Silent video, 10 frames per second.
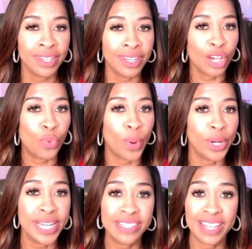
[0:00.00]

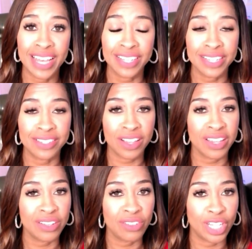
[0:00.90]
Aquarius has a
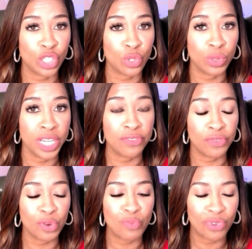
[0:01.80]
psychological need
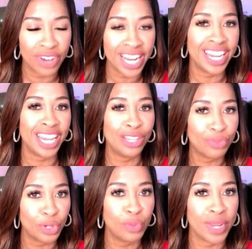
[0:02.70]
for breaking
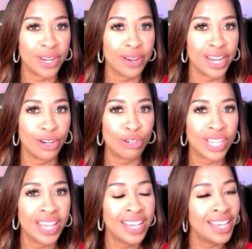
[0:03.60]
through barriers
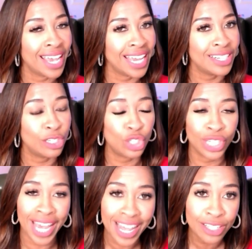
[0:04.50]
and
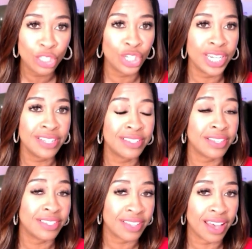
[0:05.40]
challenging
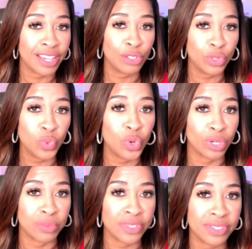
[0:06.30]
societal
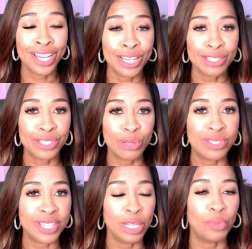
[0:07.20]
norms. So
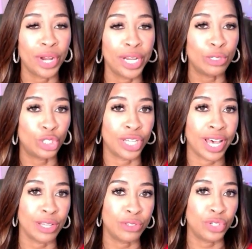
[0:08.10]
celebrate your
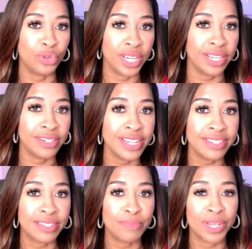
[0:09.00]
child's
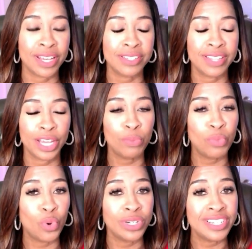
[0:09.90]
uniqueness because they are
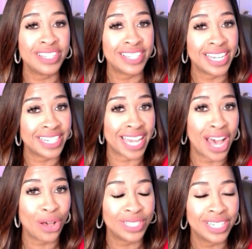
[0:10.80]
born to stand
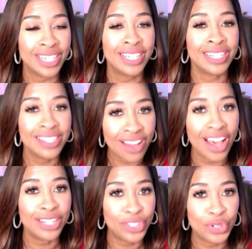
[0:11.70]
out,
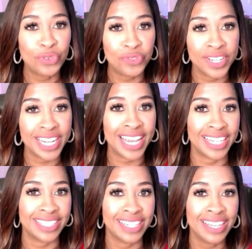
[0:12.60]
not to fit
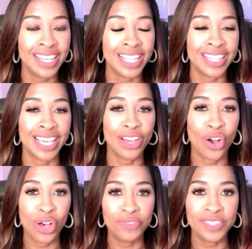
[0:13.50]
in. They
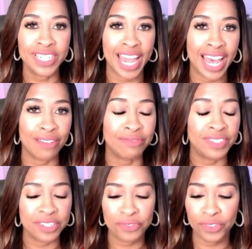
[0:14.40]
often have
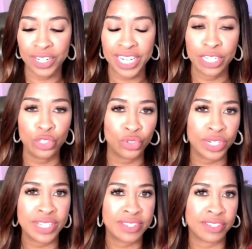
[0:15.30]
different
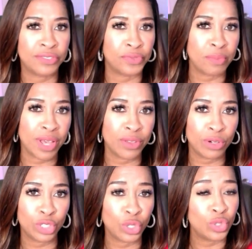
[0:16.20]
interests from other
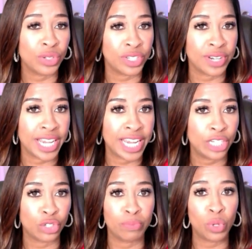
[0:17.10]
children their
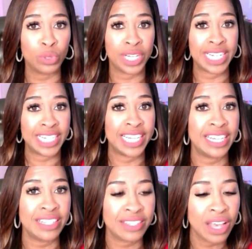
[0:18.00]
age, or bold
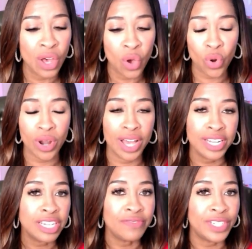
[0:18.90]
ideas, or
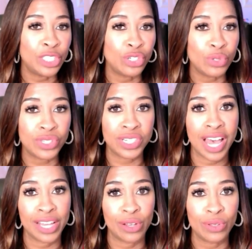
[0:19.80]
unconventional
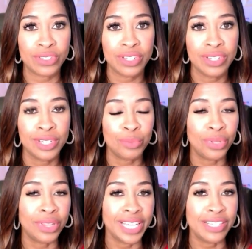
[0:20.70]
styles.
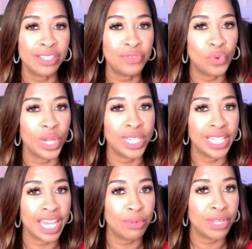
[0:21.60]
Please avoid
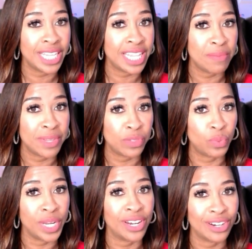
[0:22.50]
labeling them as
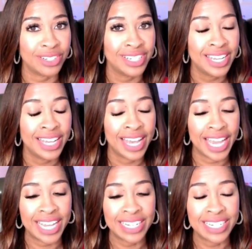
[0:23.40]
weird,
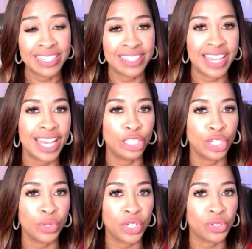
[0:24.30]
and instead
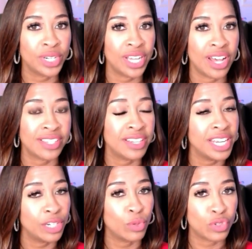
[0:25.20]
show curiosity
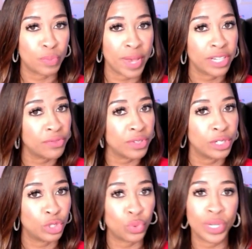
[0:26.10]
and respect for their
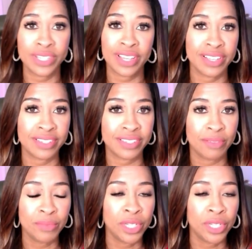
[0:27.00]
choices.